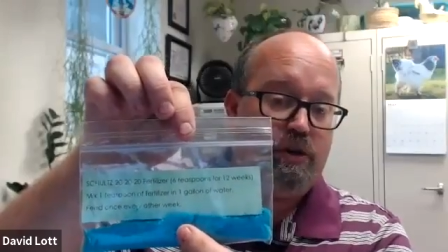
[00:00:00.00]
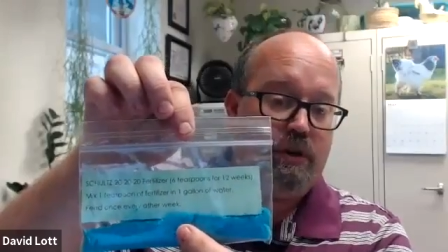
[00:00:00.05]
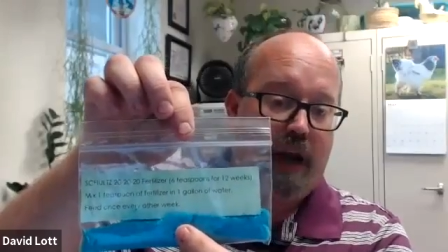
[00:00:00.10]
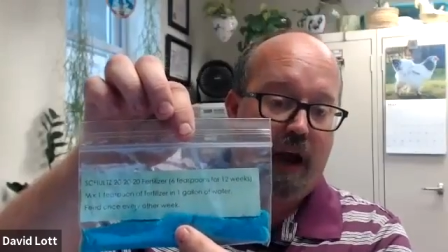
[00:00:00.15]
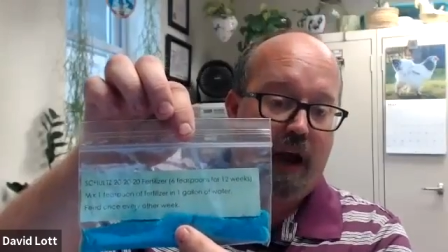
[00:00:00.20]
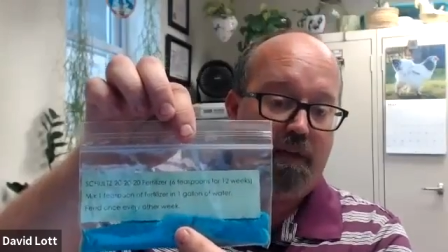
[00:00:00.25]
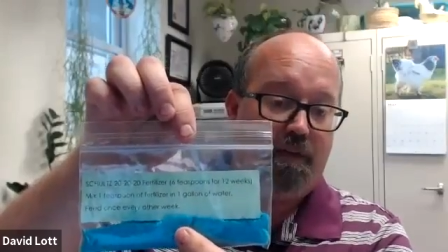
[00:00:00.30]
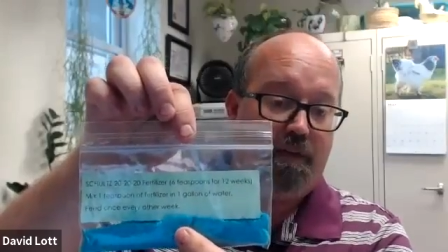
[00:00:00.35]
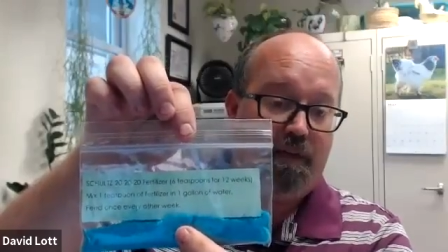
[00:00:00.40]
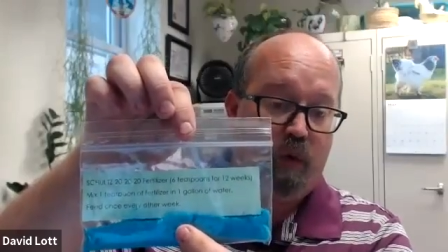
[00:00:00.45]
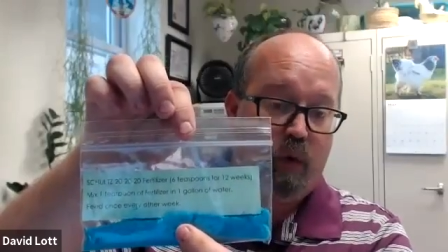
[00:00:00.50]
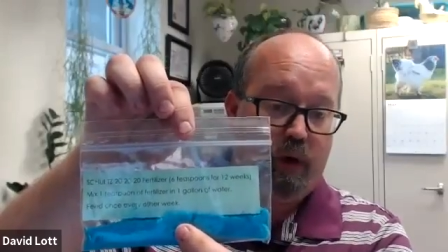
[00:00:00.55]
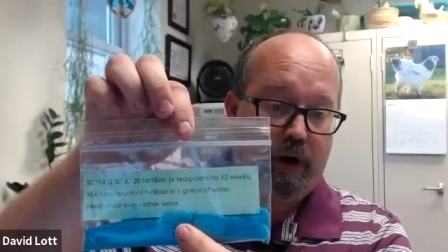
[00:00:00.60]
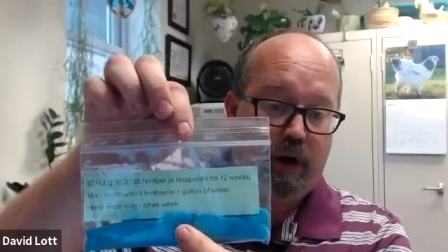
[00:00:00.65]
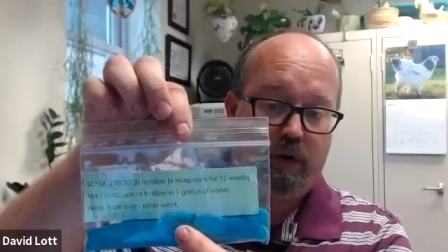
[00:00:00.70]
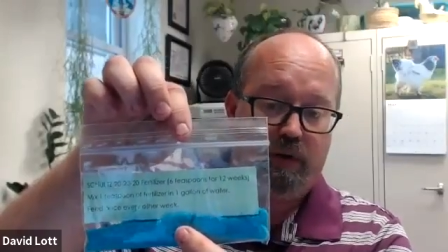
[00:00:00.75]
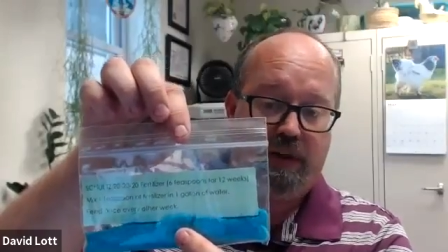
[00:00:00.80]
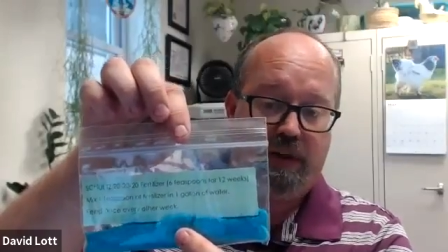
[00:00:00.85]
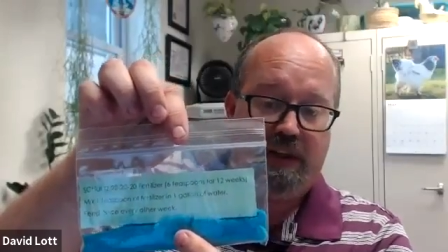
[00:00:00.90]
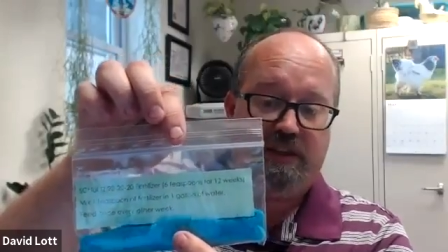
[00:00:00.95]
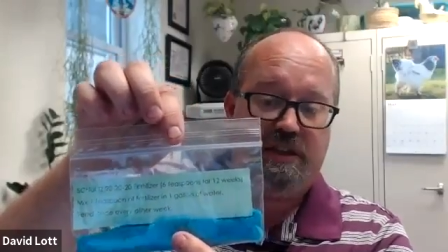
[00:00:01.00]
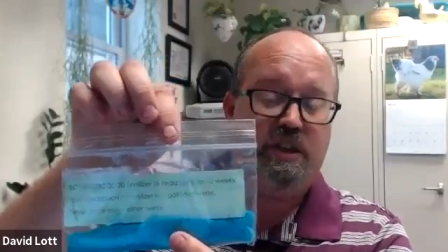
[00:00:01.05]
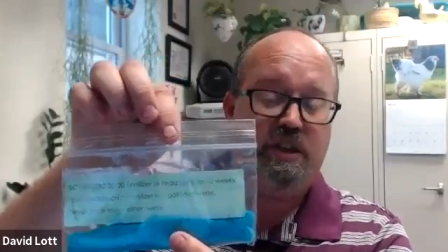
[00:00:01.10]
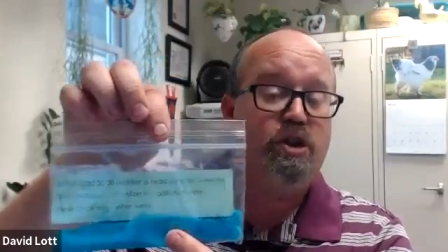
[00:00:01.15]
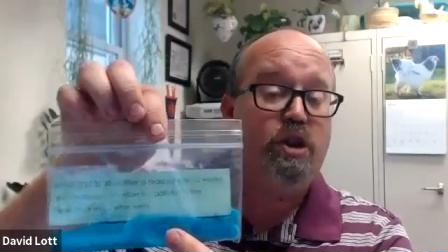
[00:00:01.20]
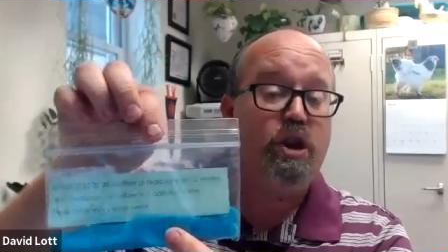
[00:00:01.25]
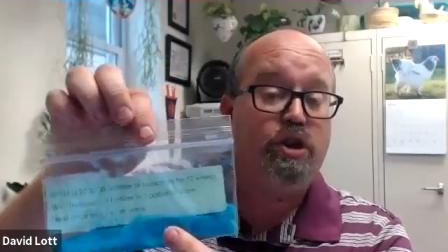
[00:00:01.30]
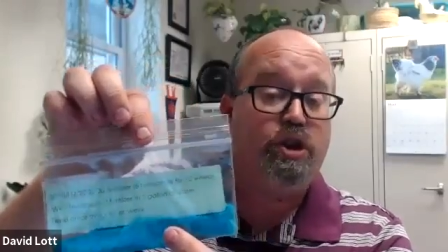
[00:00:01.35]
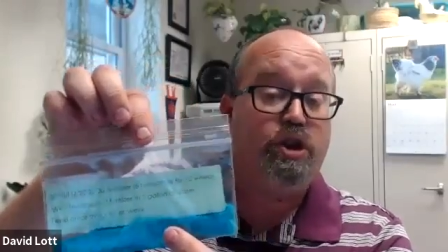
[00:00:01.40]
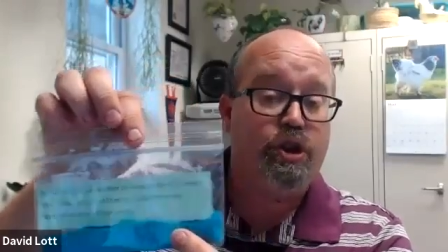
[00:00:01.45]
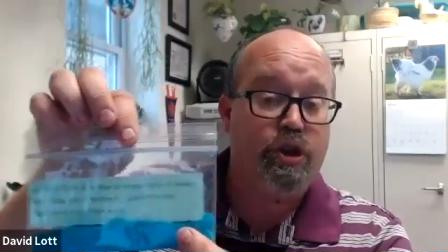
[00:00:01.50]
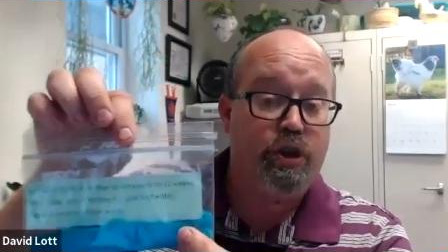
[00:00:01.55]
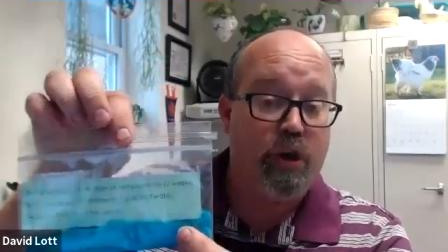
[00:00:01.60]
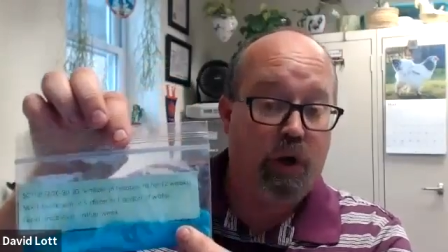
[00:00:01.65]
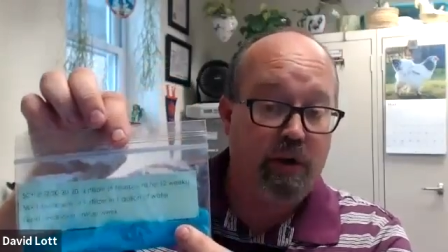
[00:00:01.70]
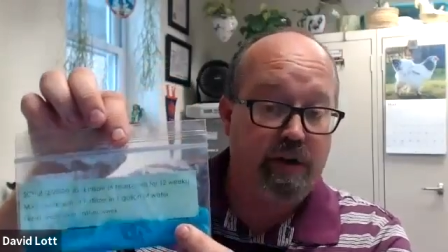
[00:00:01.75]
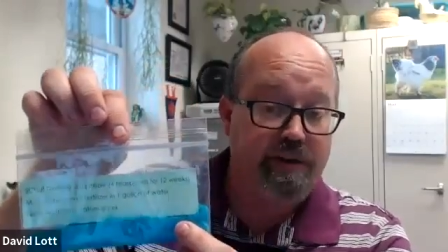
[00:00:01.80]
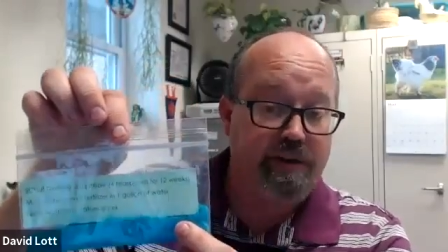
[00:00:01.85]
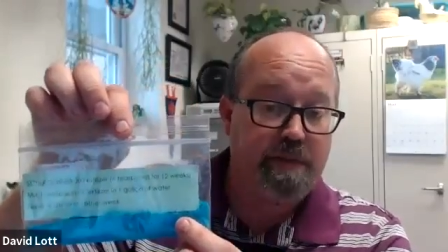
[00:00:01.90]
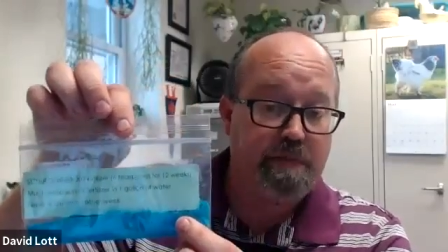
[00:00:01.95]
out for you. This is
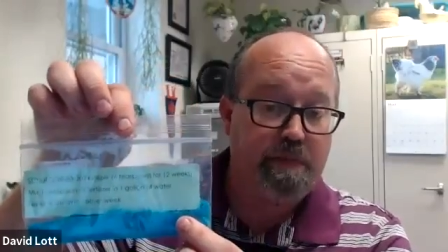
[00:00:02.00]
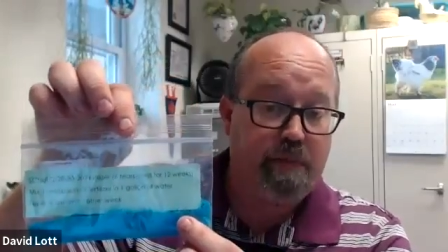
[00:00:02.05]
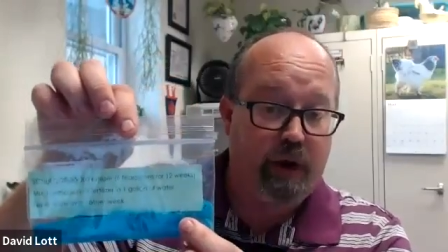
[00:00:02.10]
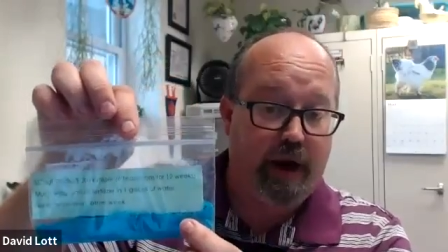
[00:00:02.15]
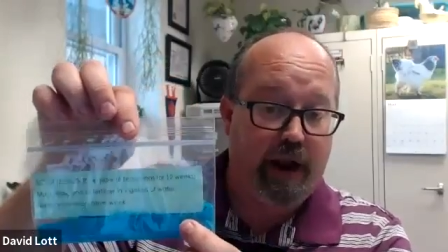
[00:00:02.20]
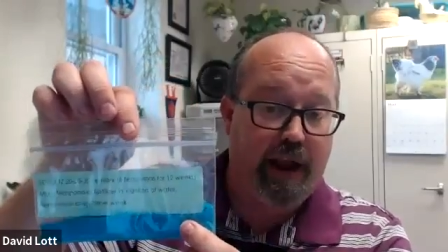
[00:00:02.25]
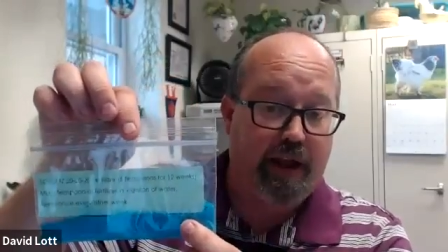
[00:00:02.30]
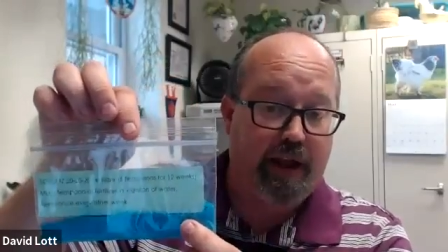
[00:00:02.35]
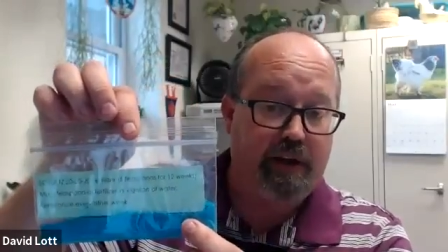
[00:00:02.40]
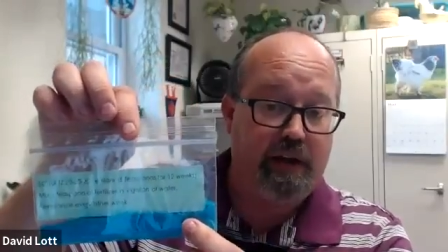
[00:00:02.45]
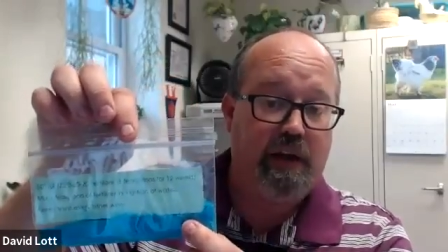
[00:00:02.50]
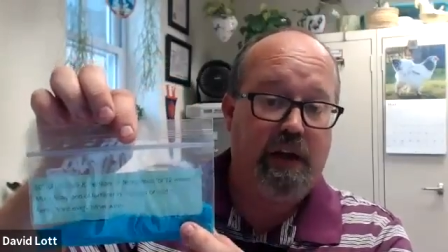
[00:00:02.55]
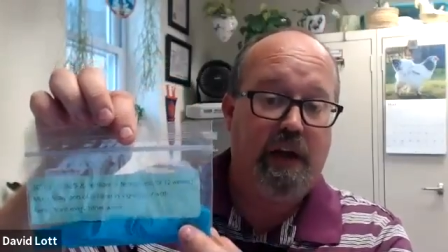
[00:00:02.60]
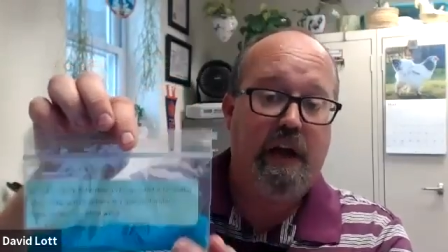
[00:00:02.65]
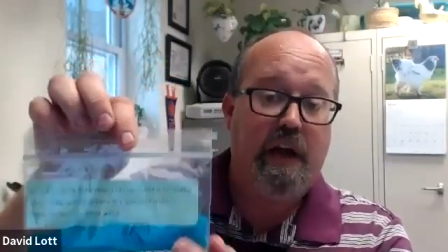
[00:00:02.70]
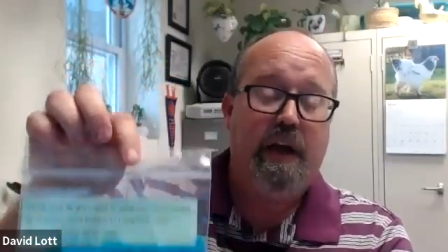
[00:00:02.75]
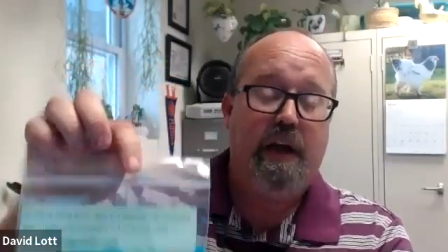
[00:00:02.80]
Schultz brand.